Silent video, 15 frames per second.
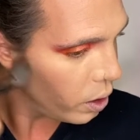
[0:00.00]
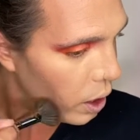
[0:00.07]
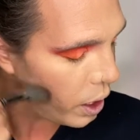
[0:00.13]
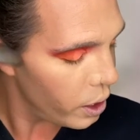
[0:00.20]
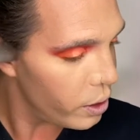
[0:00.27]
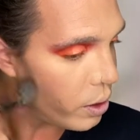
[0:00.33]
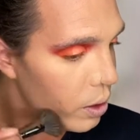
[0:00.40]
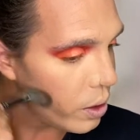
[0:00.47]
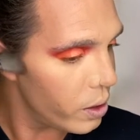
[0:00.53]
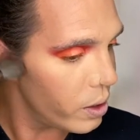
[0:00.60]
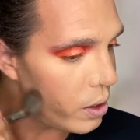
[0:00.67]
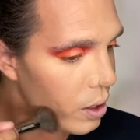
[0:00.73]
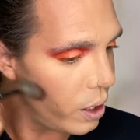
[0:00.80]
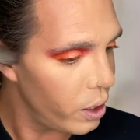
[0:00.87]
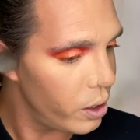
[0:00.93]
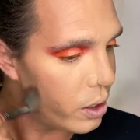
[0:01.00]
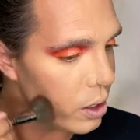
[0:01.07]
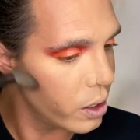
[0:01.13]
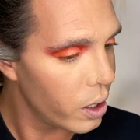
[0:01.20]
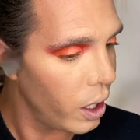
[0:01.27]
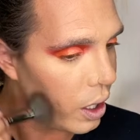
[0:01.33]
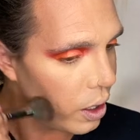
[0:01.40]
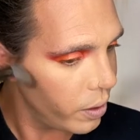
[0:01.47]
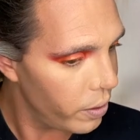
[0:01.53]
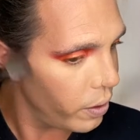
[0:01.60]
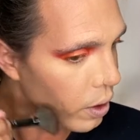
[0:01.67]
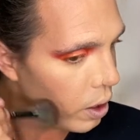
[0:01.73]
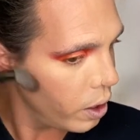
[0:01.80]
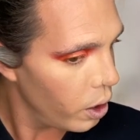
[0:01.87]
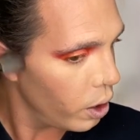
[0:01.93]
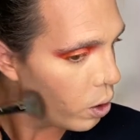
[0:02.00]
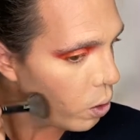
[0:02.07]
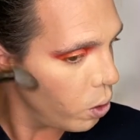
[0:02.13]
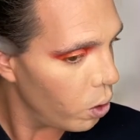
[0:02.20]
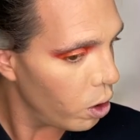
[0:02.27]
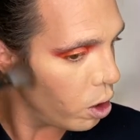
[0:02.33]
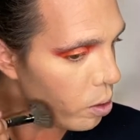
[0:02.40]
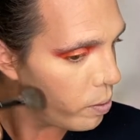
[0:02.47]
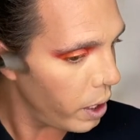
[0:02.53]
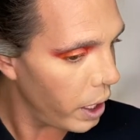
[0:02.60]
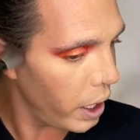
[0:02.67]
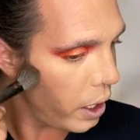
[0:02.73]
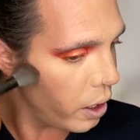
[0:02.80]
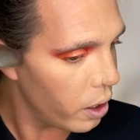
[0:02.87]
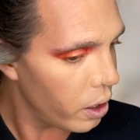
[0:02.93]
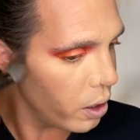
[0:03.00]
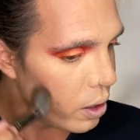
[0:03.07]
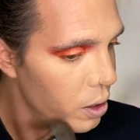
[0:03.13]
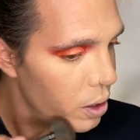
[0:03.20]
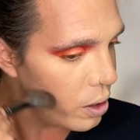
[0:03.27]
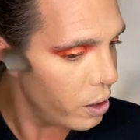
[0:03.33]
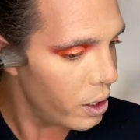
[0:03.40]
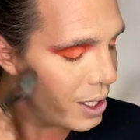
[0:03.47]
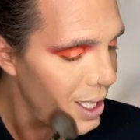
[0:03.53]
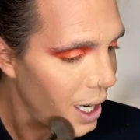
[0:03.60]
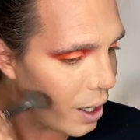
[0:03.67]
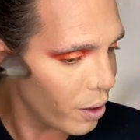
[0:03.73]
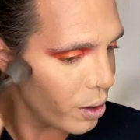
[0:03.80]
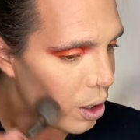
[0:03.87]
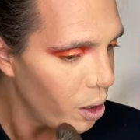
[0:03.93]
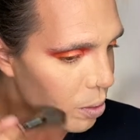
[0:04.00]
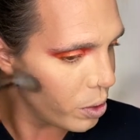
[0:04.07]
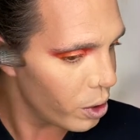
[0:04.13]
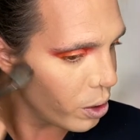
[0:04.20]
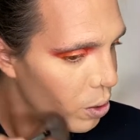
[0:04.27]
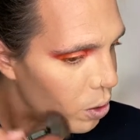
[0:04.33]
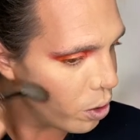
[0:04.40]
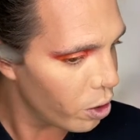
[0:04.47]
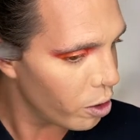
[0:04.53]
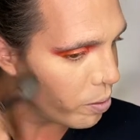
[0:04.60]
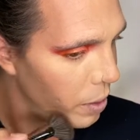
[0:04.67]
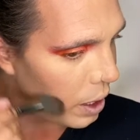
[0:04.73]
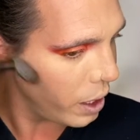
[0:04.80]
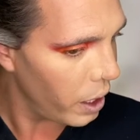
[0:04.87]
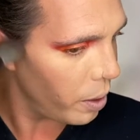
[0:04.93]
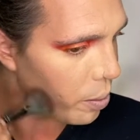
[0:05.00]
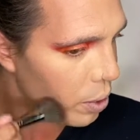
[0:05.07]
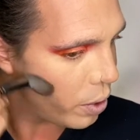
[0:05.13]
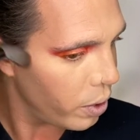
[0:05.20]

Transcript: As you can see, just kind of corner of my ear down to almost the corner of my lip.